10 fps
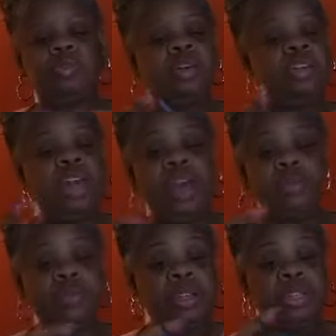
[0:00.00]
Well,
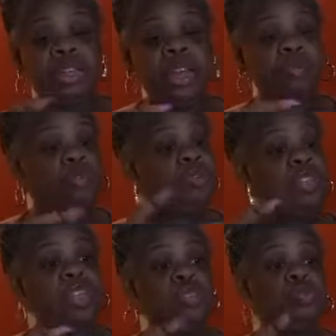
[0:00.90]
at one time you
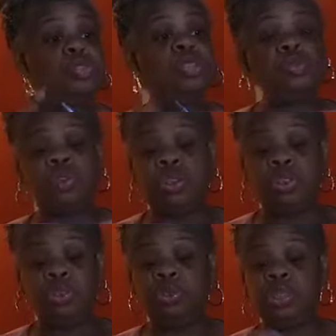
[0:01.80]
said you was
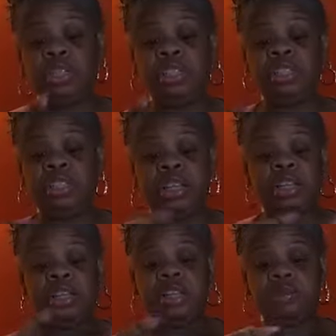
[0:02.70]
going to join
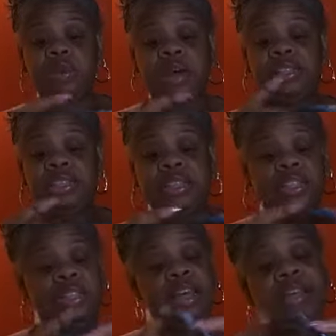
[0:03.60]
Asana. That's why I
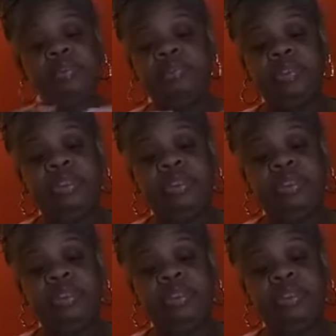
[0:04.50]
said that.